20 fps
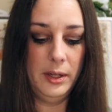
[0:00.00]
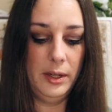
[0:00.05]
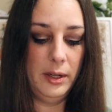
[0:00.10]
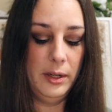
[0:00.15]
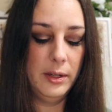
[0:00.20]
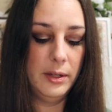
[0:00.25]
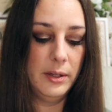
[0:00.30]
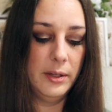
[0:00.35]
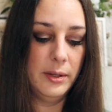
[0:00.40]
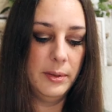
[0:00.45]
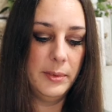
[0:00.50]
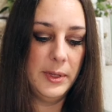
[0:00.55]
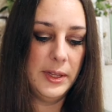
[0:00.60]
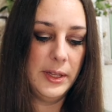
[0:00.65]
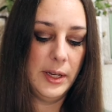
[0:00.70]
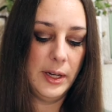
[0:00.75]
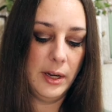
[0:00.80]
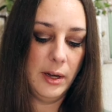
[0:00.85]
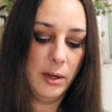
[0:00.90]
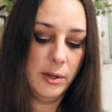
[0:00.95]
And
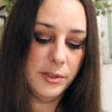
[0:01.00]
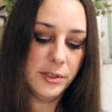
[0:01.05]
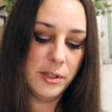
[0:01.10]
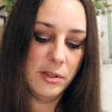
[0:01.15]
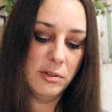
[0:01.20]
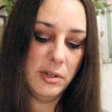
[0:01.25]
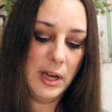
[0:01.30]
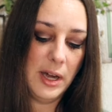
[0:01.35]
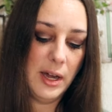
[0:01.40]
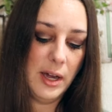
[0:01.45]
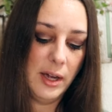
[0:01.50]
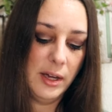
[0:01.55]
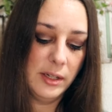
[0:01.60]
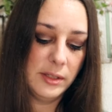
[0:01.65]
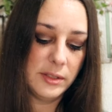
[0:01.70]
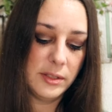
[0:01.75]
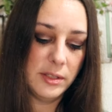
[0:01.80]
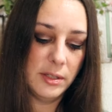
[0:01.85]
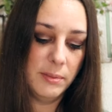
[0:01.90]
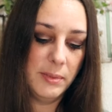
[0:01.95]
then I also
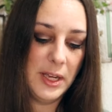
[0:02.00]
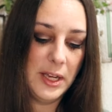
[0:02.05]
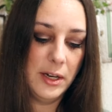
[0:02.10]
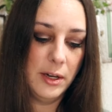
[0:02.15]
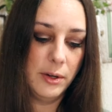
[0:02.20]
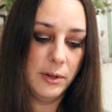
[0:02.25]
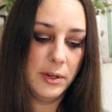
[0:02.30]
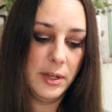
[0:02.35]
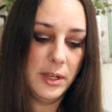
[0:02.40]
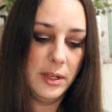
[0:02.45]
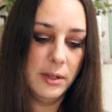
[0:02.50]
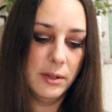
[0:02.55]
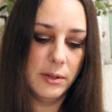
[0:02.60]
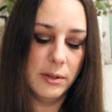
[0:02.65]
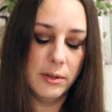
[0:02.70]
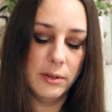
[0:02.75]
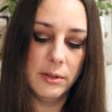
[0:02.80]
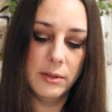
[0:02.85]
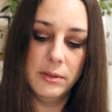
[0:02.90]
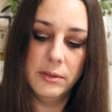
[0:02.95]
got Tomato
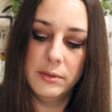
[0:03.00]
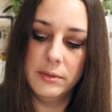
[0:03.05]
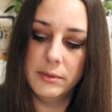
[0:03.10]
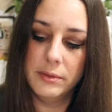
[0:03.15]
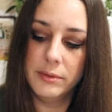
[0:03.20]
Hill